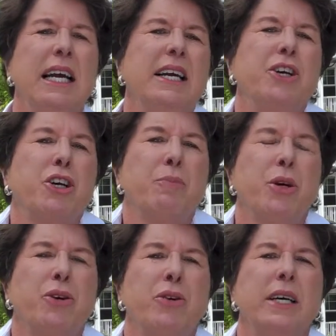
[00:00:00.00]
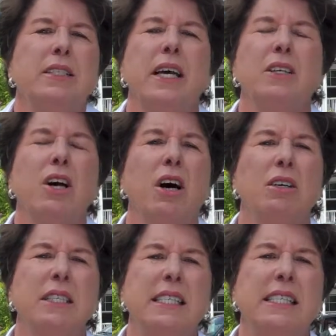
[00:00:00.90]
In the computer, it
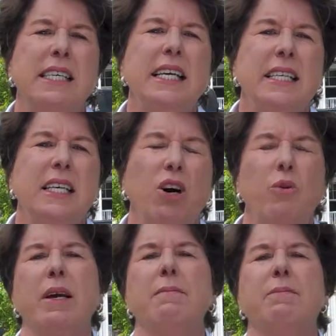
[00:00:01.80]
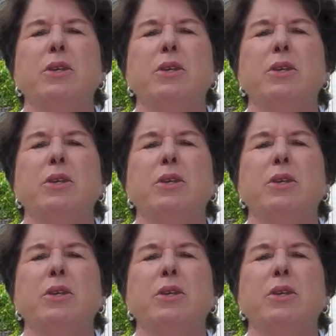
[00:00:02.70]
calls it CDOM,